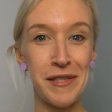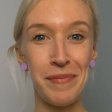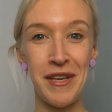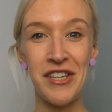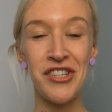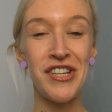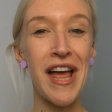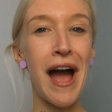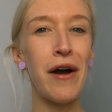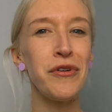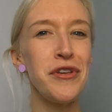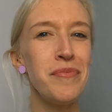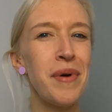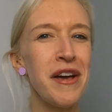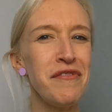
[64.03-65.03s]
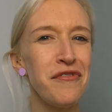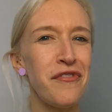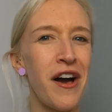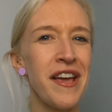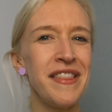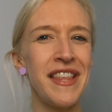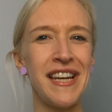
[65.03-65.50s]
speech now, you might
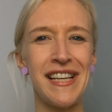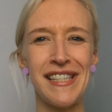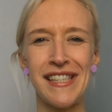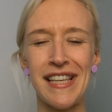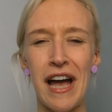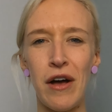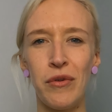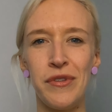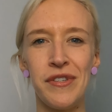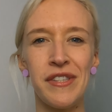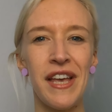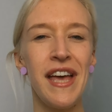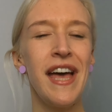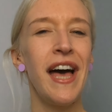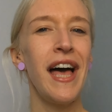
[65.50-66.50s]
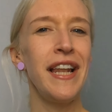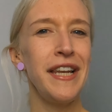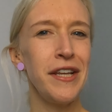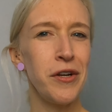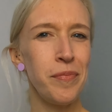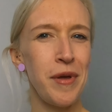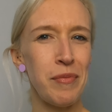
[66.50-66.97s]
find that it sounds a
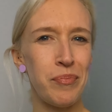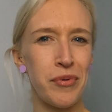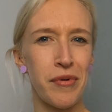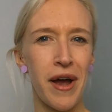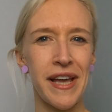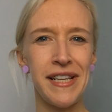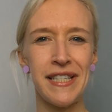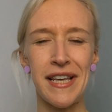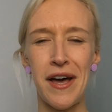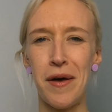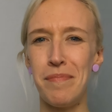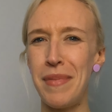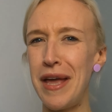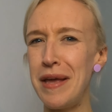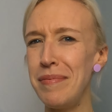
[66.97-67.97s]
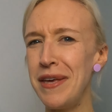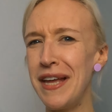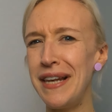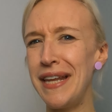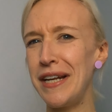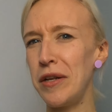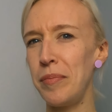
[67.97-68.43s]
little bit brighter, maybe
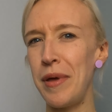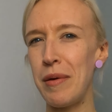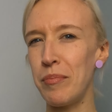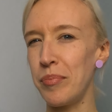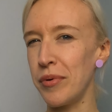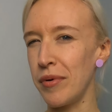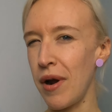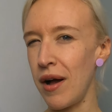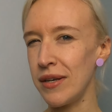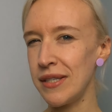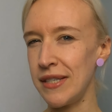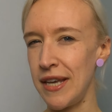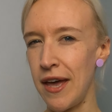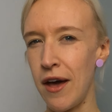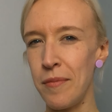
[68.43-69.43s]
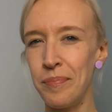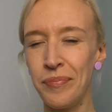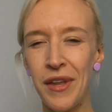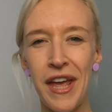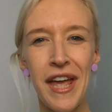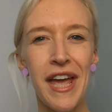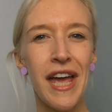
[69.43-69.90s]
a little bit brassier.
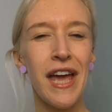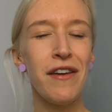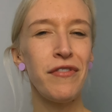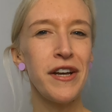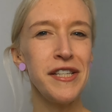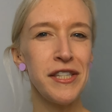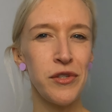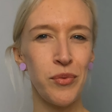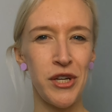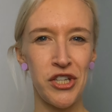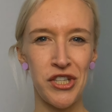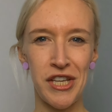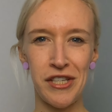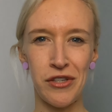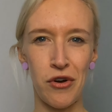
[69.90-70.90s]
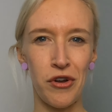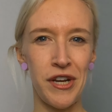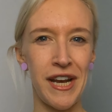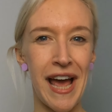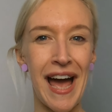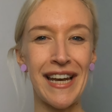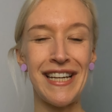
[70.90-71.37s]
If I switch this on
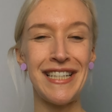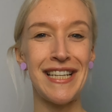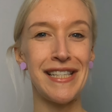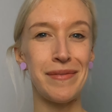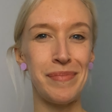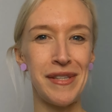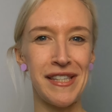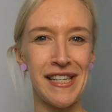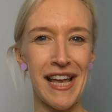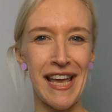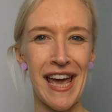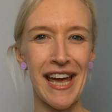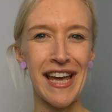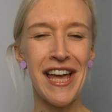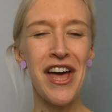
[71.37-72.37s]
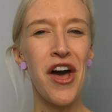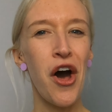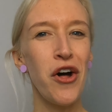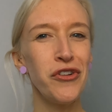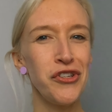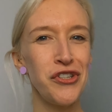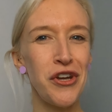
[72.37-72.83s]
and add it to some singing,
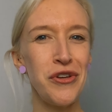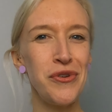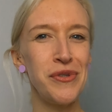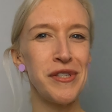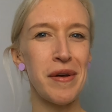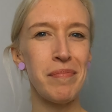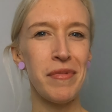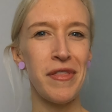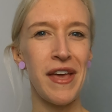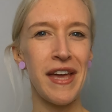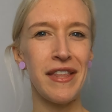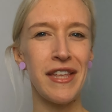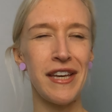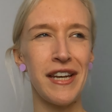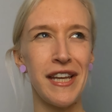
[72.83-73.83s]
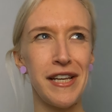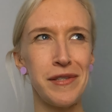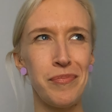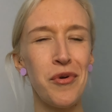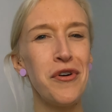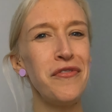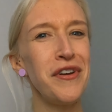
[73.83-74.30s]
I'll show you something that
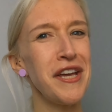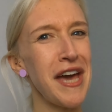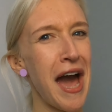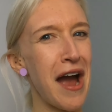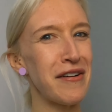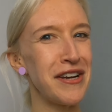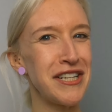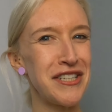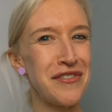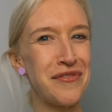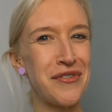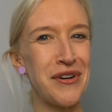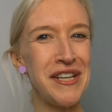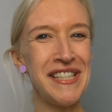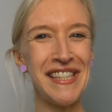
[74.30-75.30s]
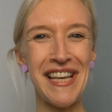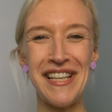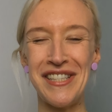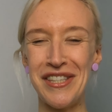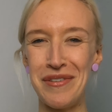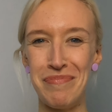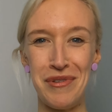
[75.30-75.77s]
is more of a character voice
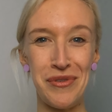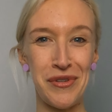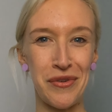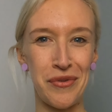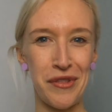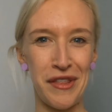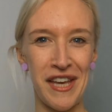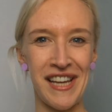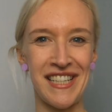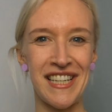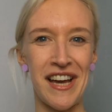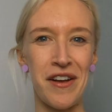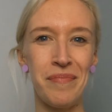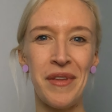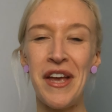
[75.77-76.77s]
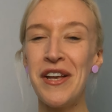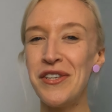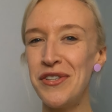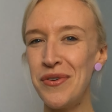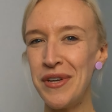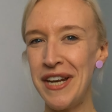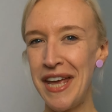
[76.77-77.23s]
in some musical theatre,
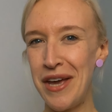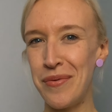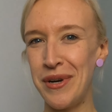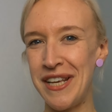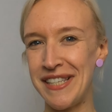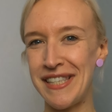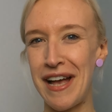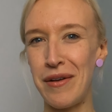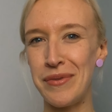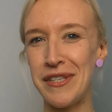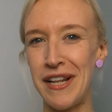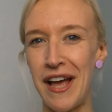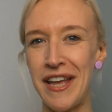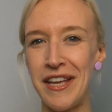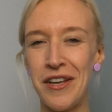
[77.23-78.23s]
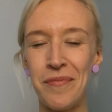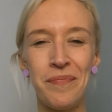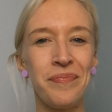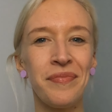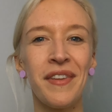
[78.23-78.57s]
so you can hear what it sounds like.